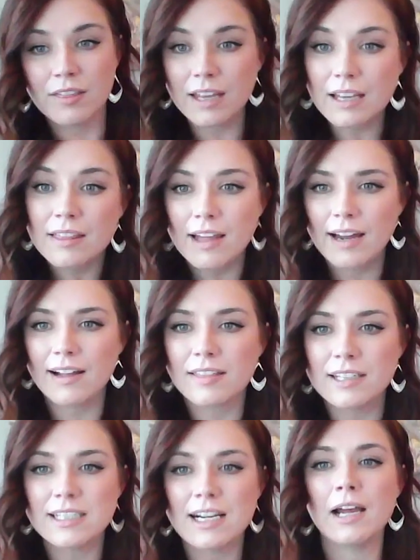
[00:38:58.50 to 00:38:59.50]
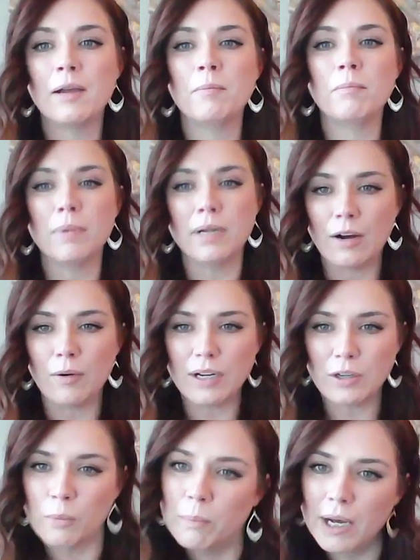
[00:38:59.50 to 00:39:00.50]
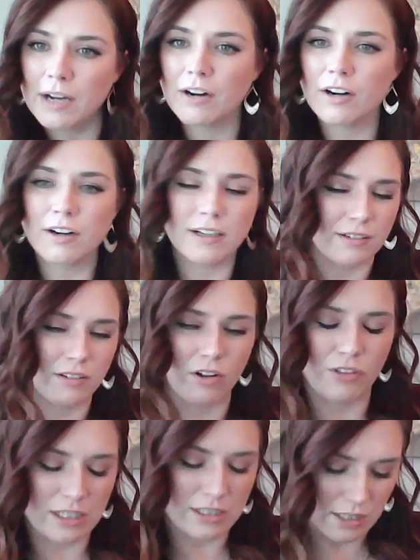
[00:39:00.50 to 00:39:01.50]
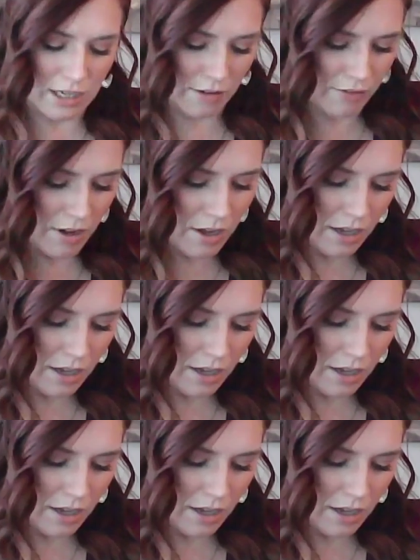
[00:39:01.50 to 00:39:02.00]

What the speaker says: think that at the time, but now I know better and all that stuff.